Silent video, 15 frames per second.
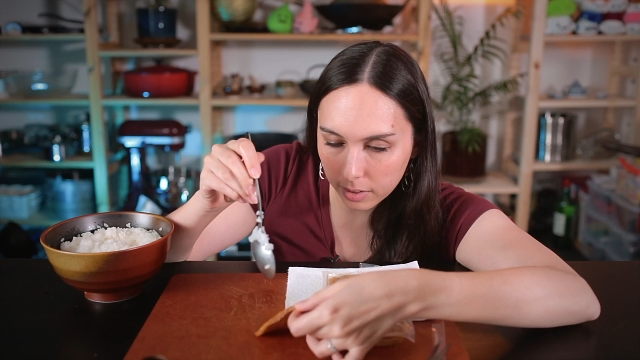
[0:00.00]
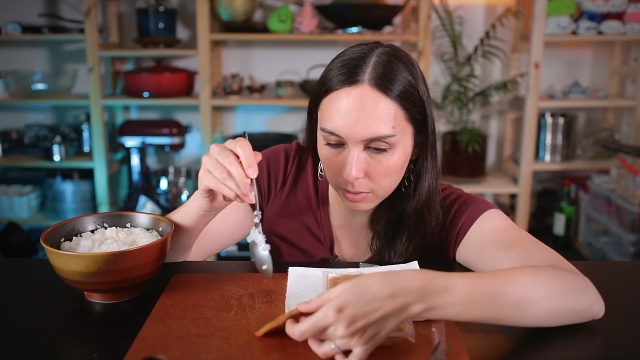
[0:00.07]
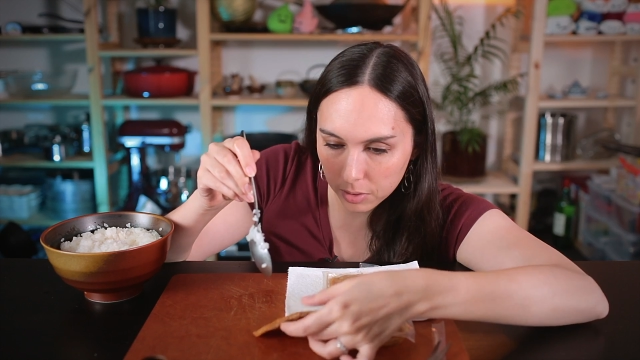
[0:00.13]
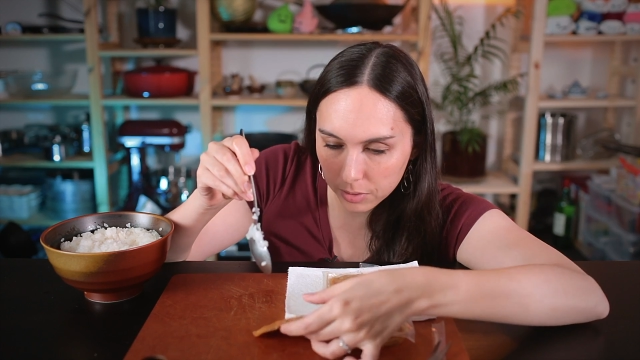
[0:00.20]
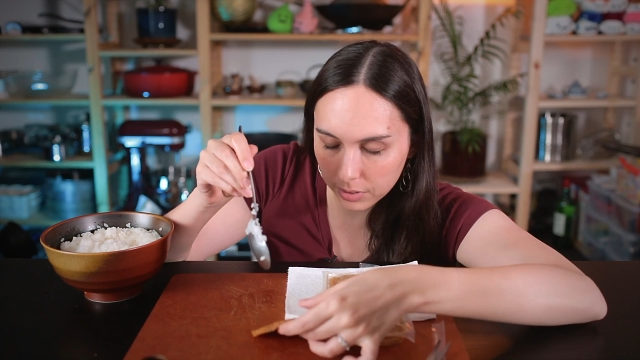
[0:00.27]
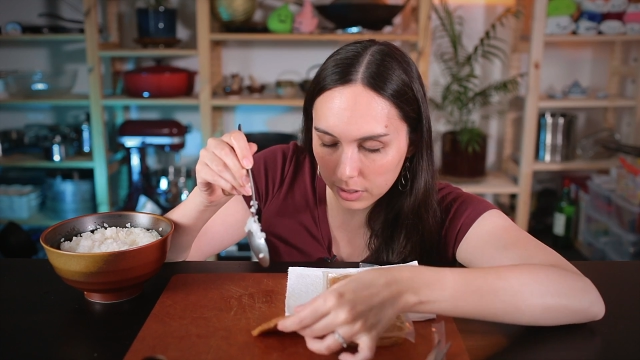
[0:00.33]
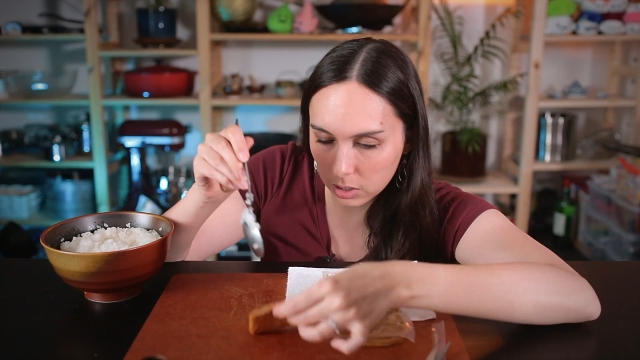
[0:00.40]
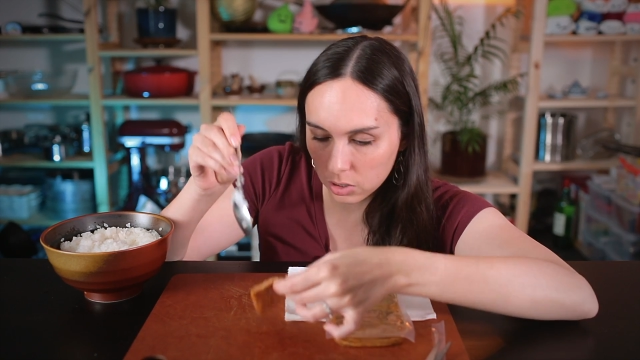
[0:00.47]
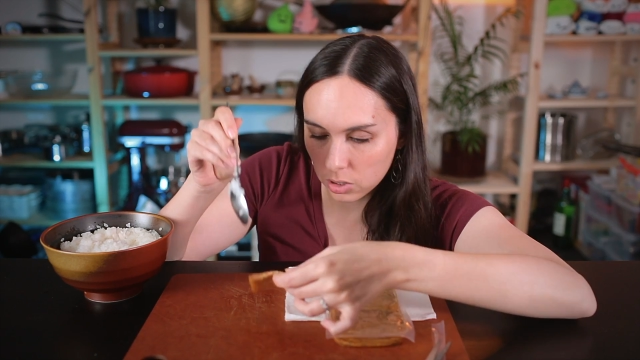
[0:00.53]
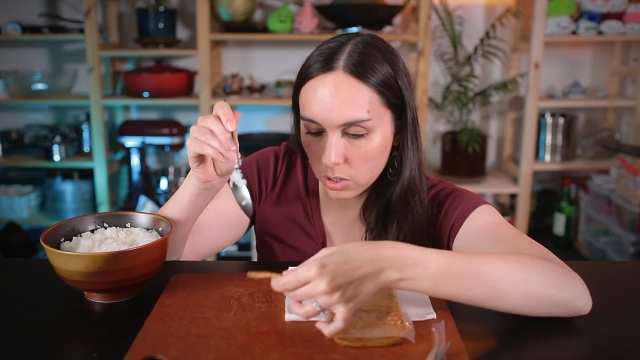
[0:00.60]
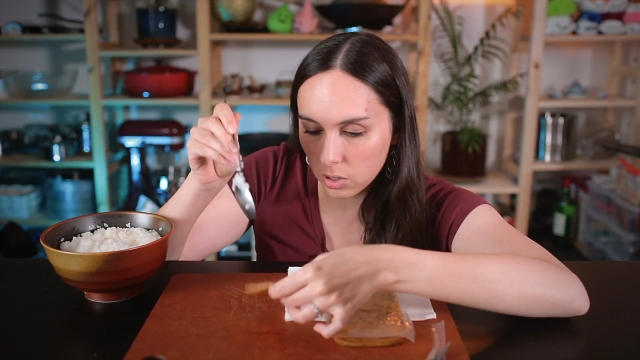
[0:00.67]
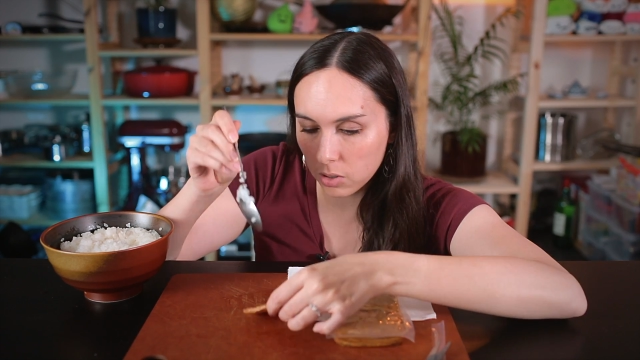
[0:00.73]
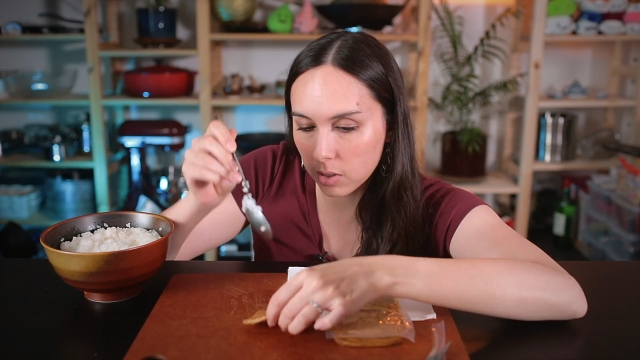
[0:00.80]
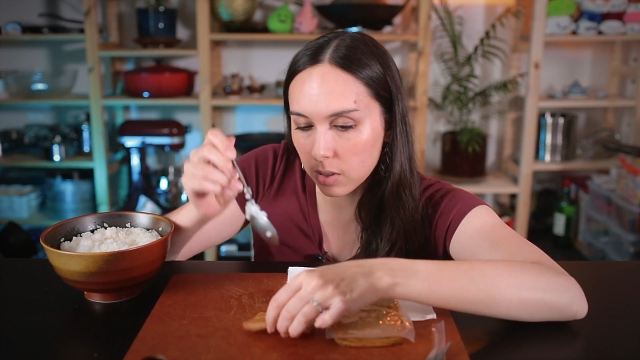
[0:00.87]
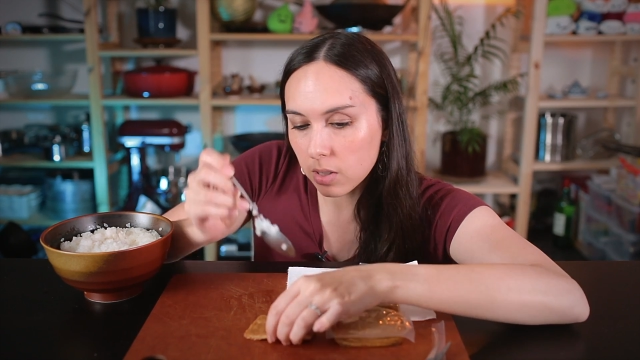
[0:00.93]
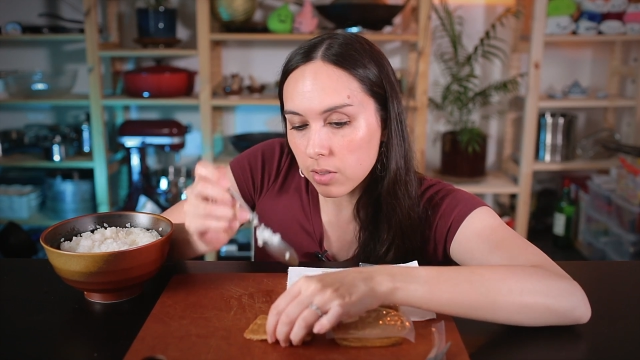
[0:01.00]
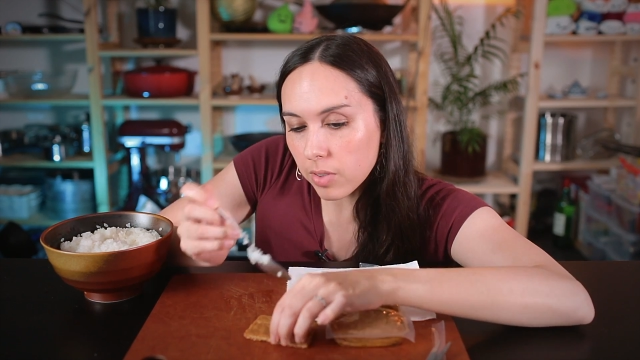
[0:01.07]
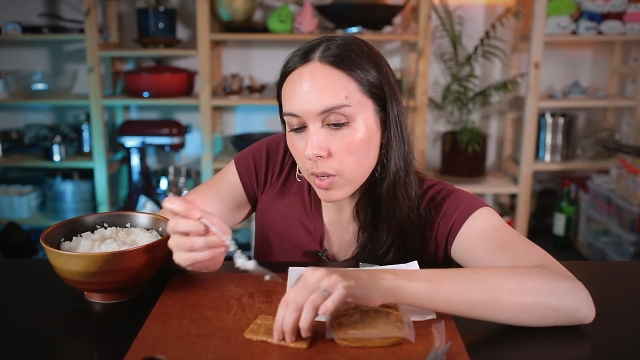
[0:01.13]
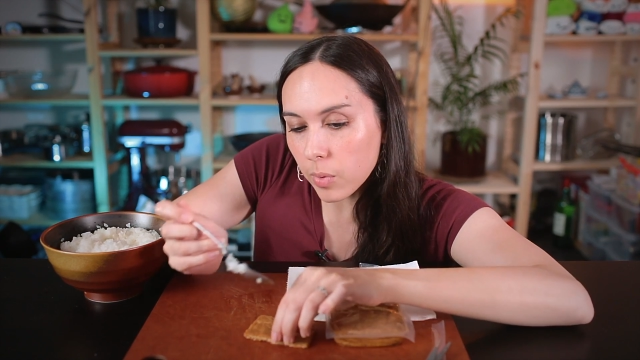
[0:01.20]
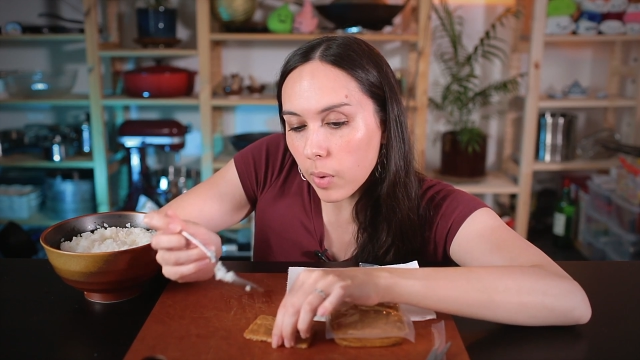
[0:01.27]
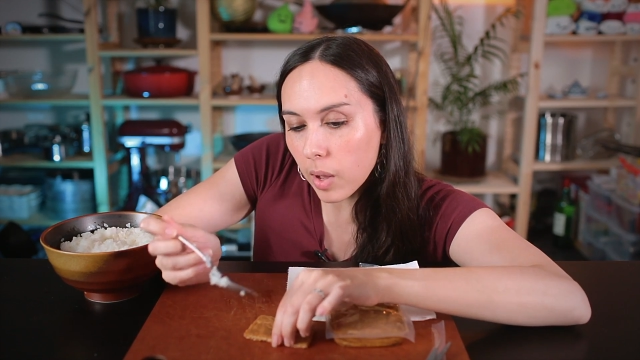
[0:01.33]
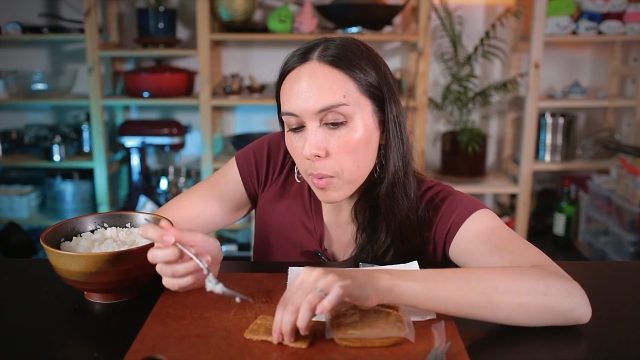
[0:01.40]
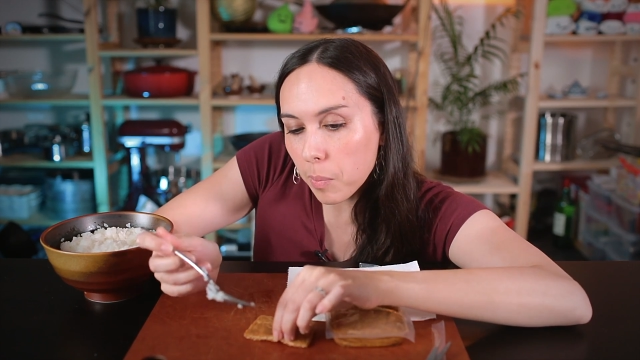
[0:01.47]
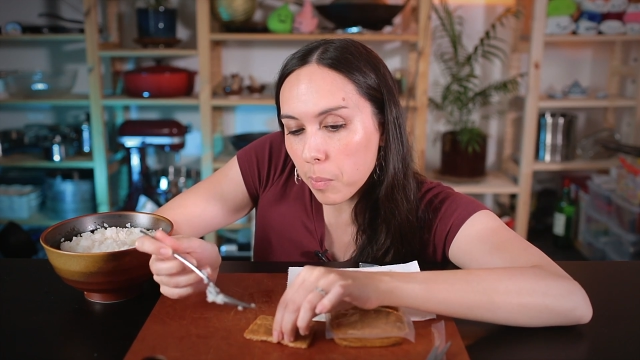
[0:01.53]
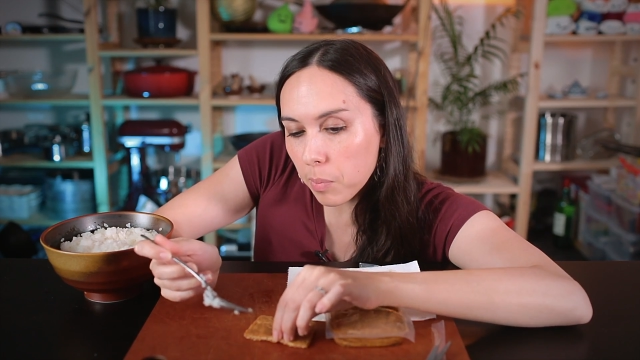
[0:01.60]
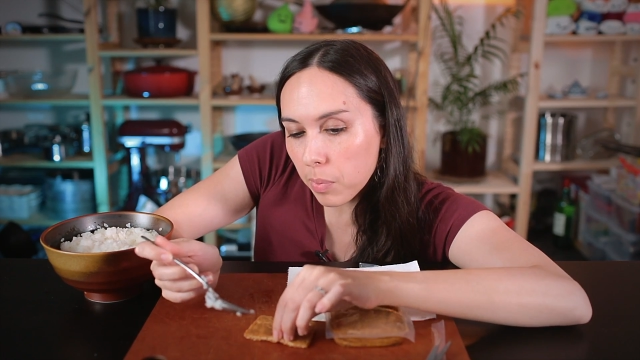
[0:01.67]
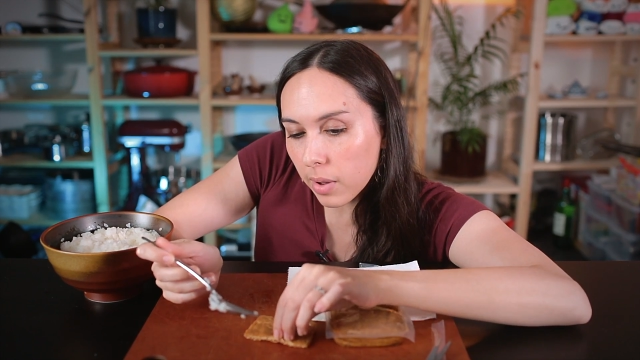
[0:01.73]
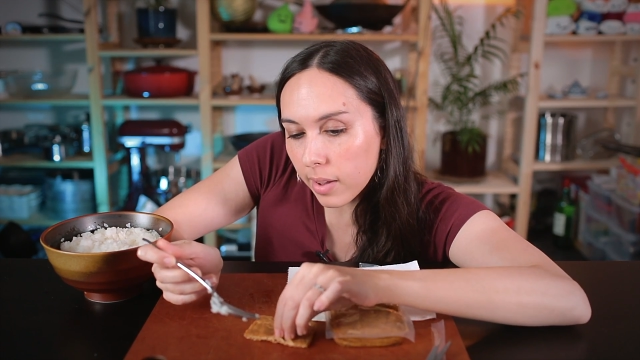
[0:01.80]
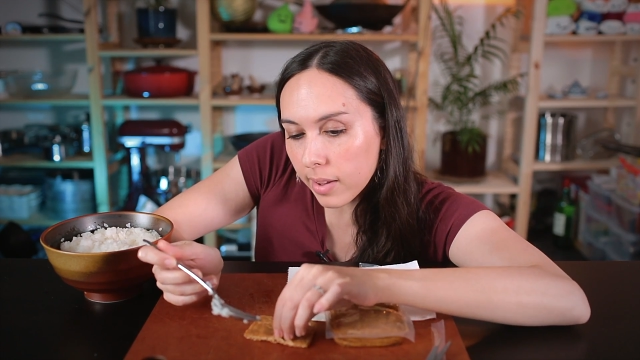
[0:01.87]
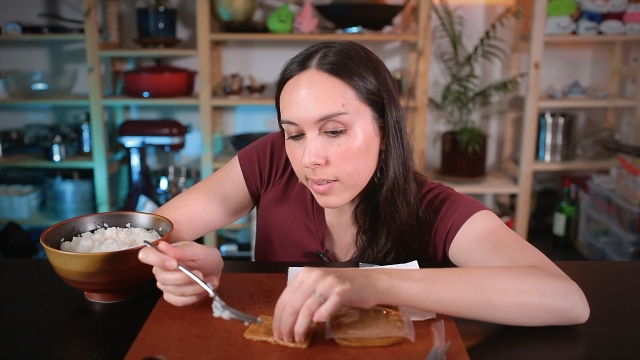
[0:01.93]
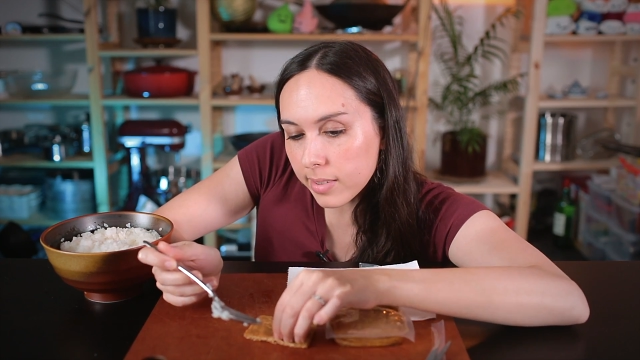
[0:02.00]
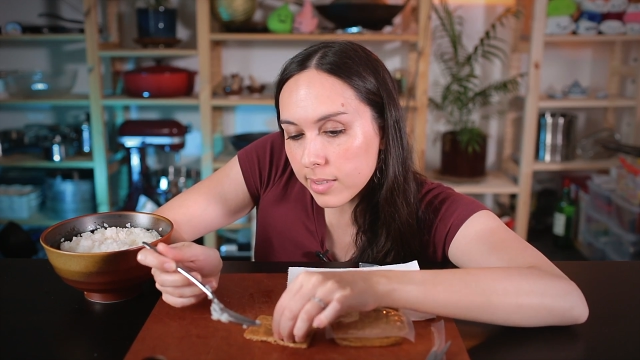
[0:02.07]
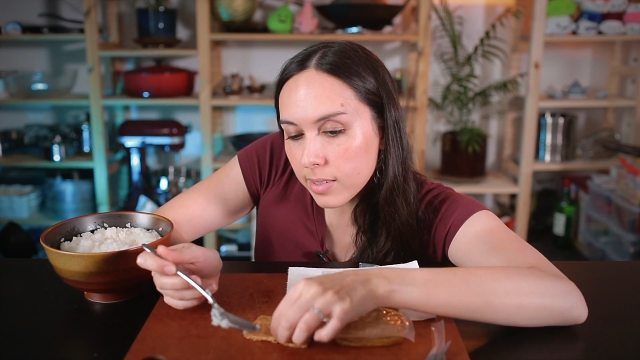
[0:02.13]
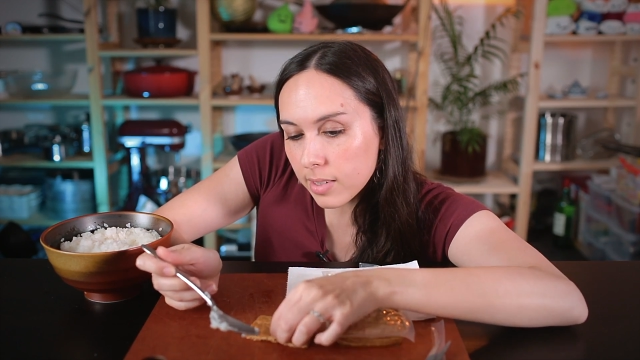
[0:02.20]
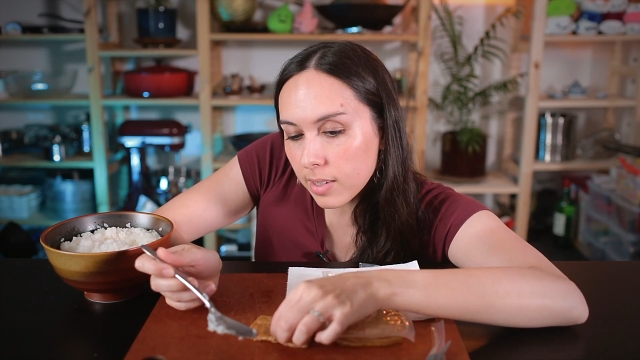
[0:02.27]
don't know if I can show you this very well, but